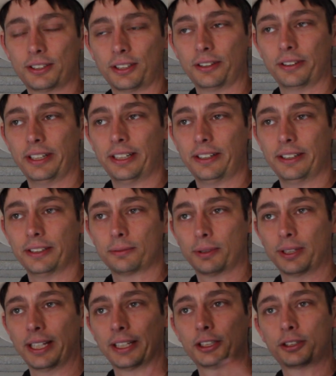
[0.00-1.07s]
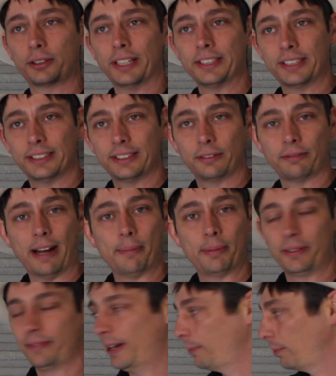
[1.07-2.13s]
certain areas where like stresses and
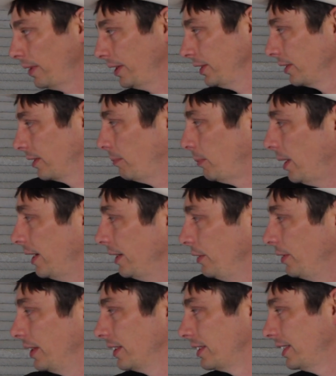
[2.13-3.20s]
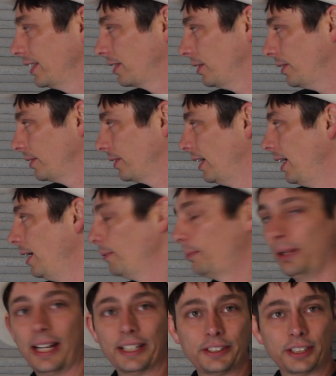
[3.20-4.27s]
rapid evaporation combine, you get this thing called
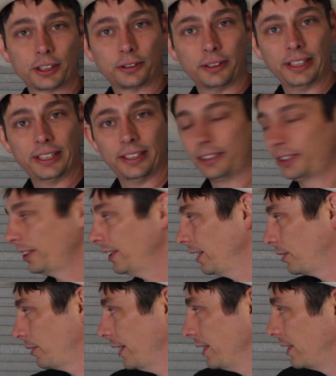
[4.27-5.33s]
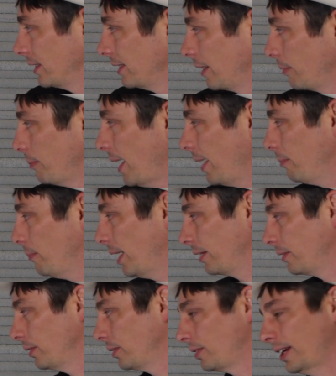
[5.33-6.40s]
plastic shrinkage, and it creates this like
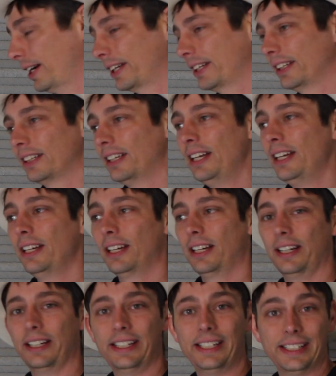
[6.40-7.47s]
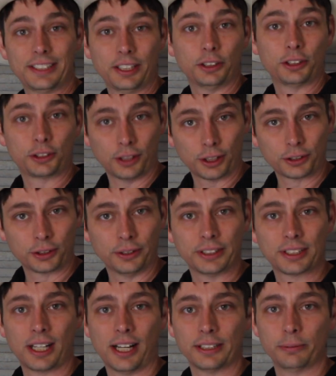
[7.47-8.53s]
micro cracking. Uh, it isn't structural,
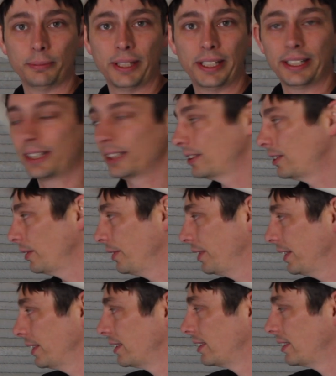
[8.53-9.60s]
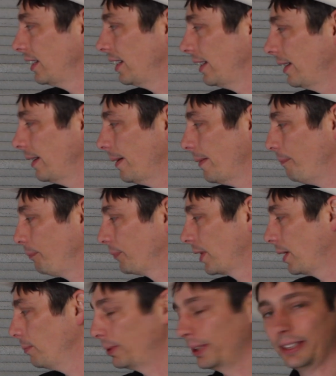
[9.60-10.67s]
it's cosmetic, and so this
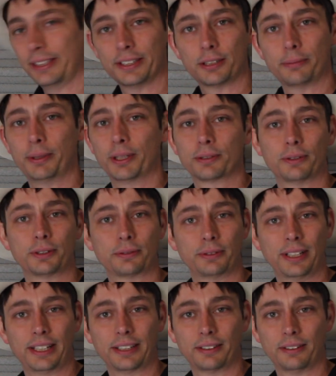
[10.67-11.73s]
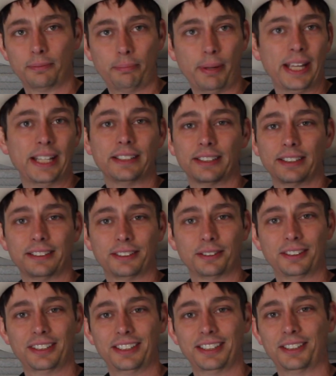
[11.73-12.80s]
um, completely disappears once we like paint
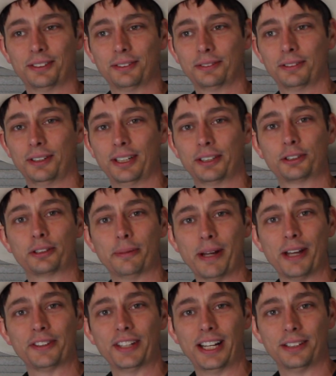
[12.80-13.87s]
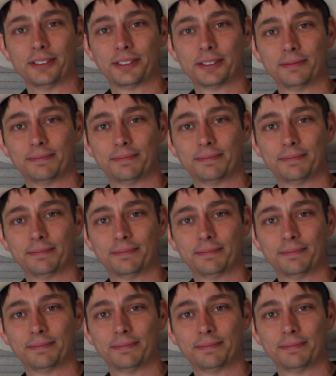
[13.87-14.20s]
and you know uh, trim out the house.